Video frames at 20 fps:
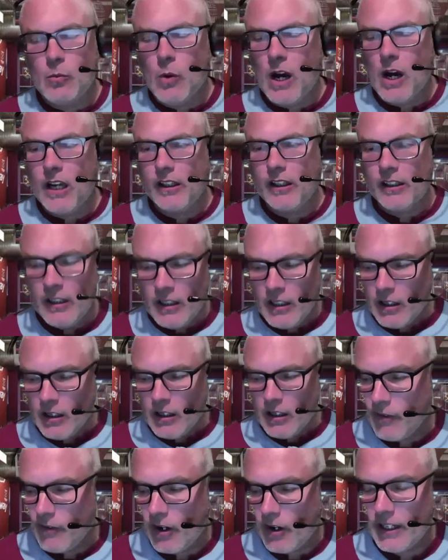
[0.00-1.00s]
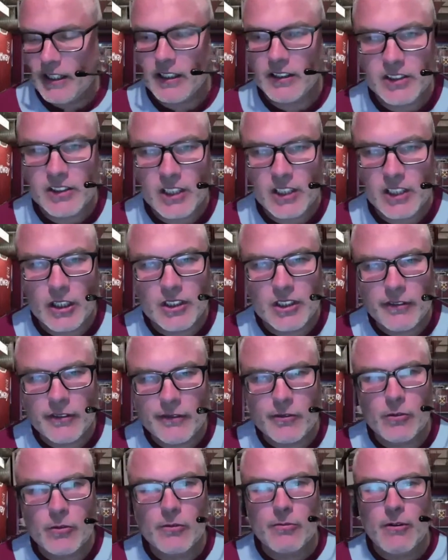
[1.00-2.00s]
and find ourselves in the
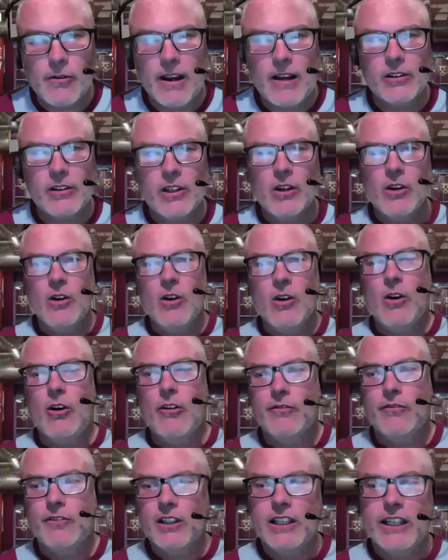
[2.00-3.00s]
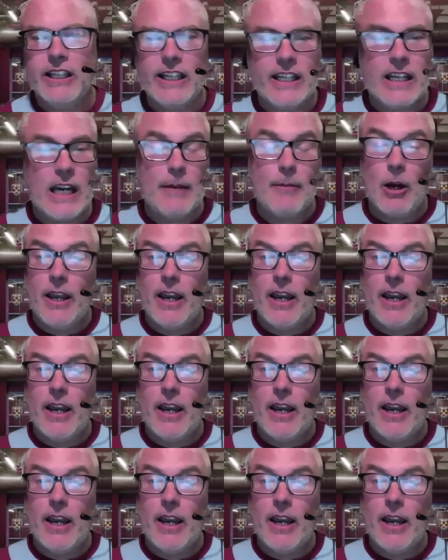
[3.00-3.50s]
fourth round of the League Cup.